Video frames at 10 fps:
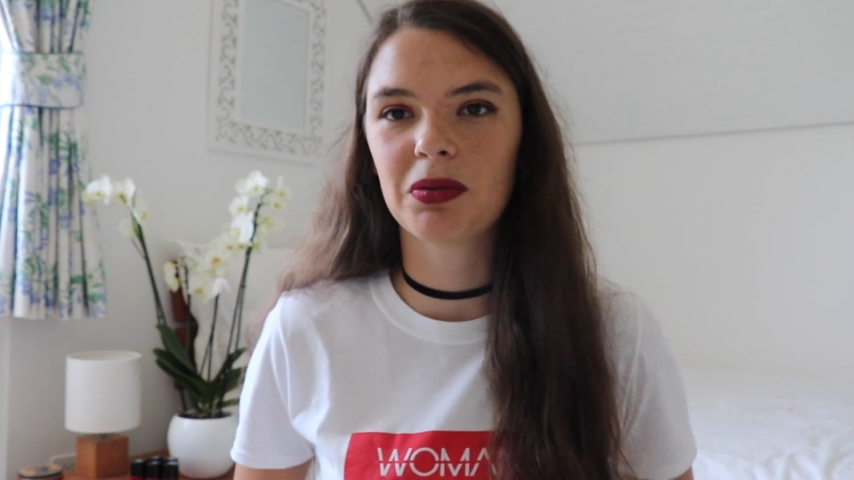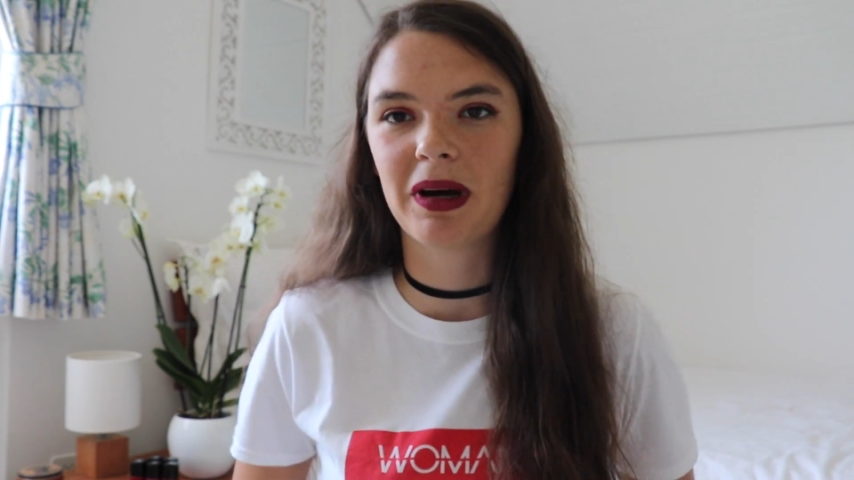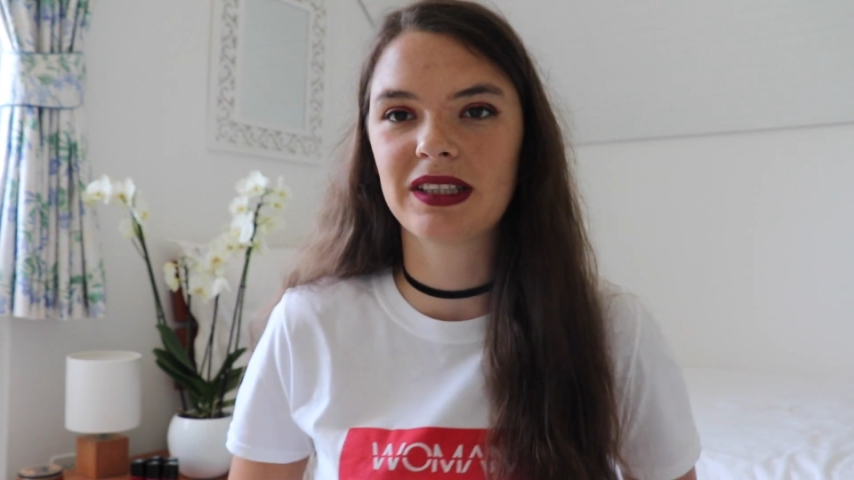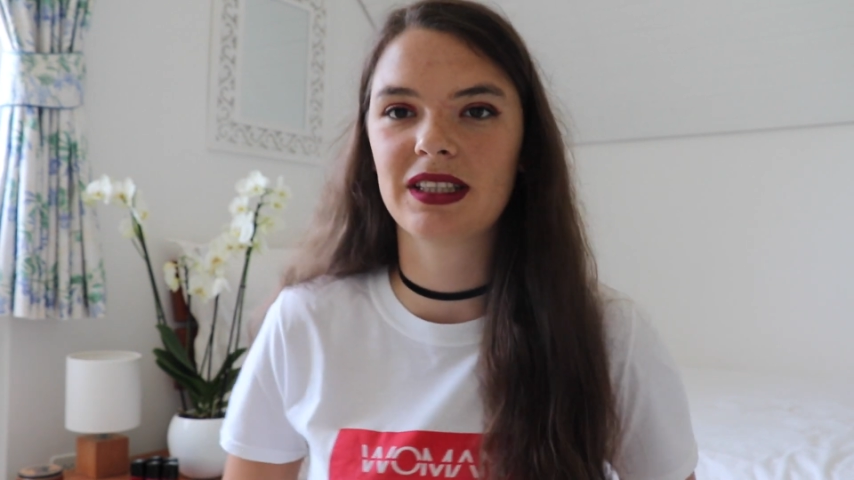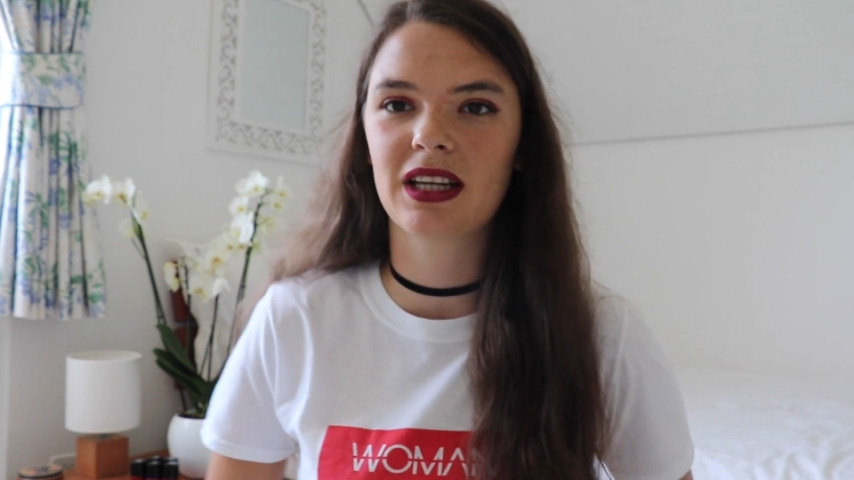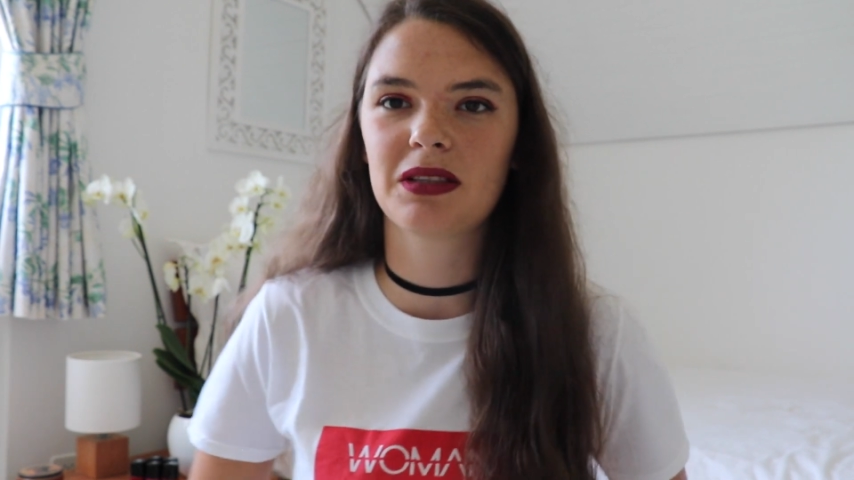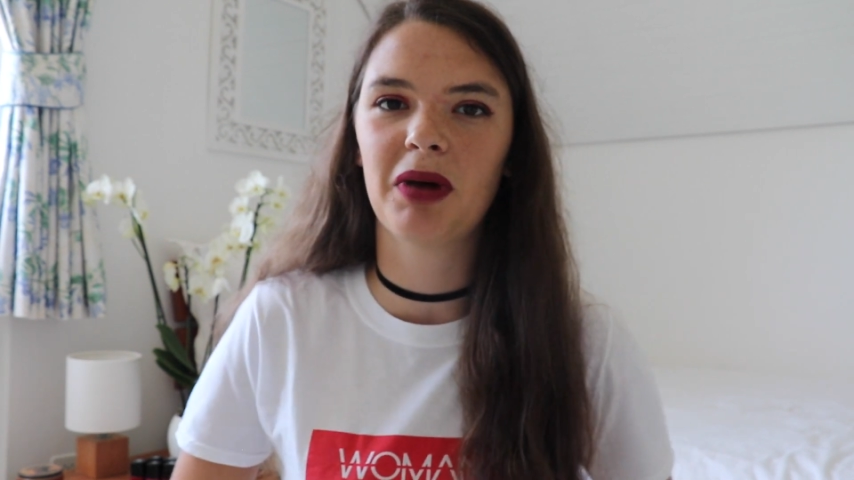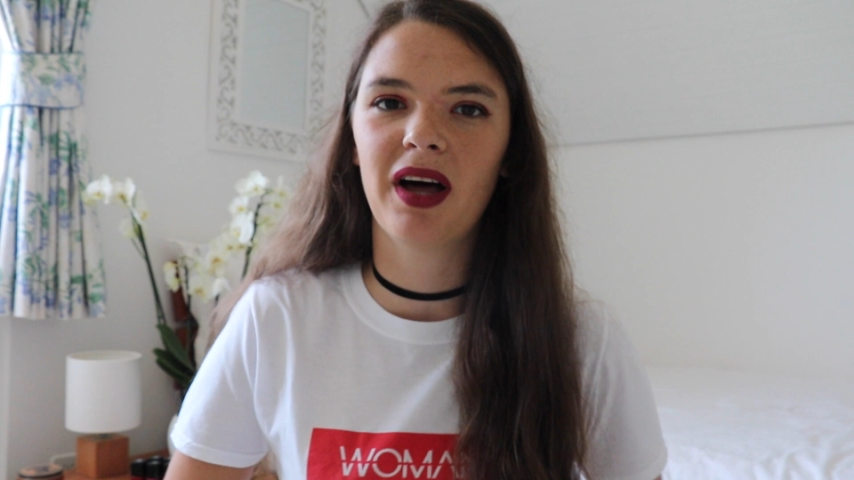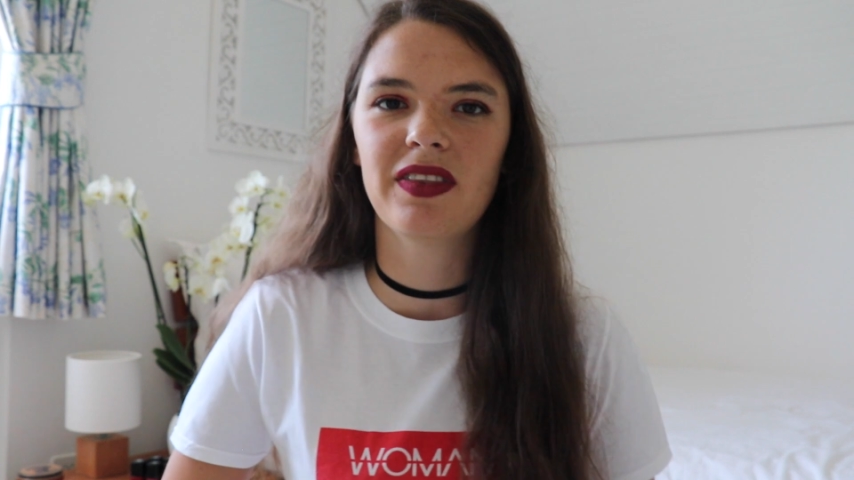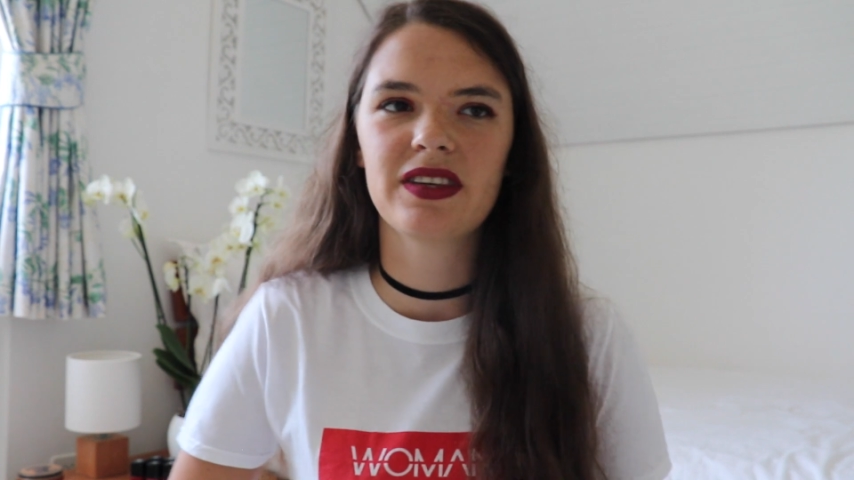to about 6
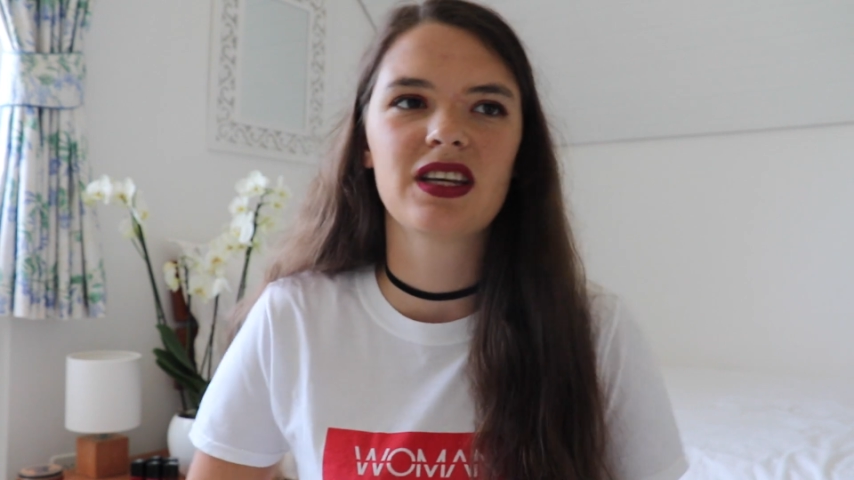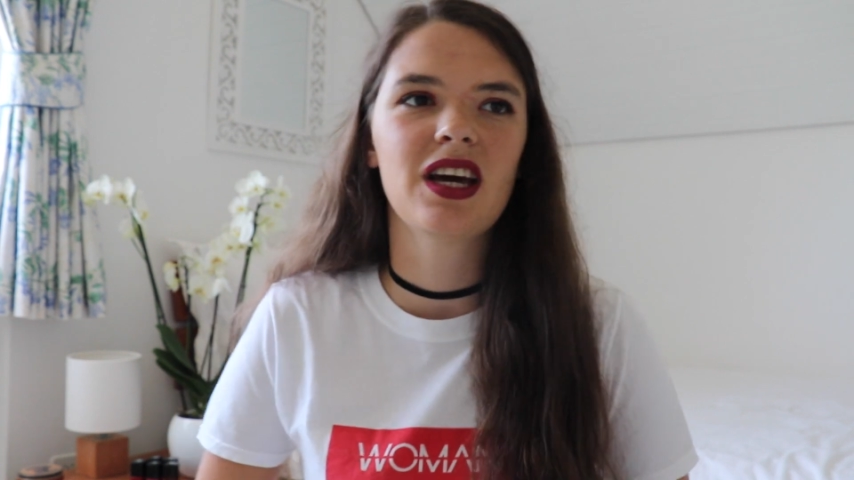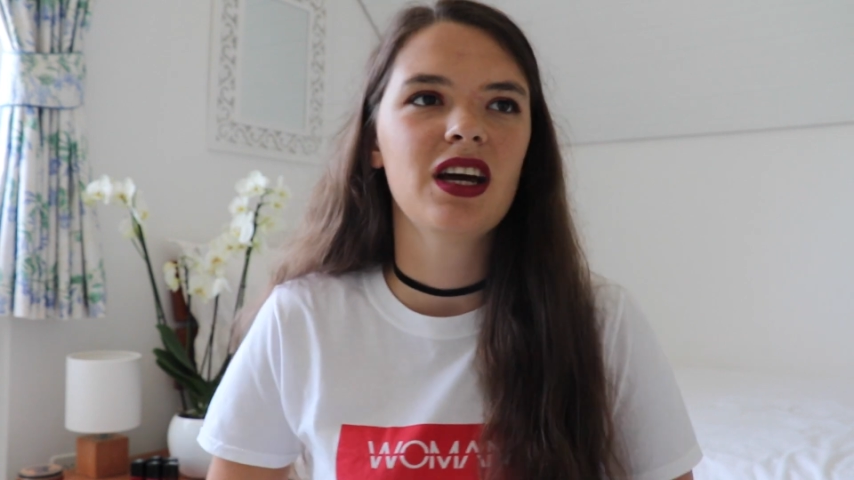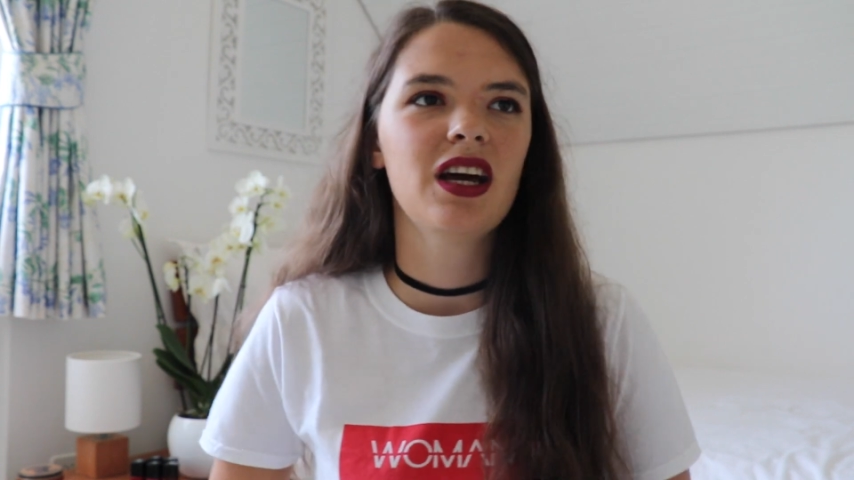months,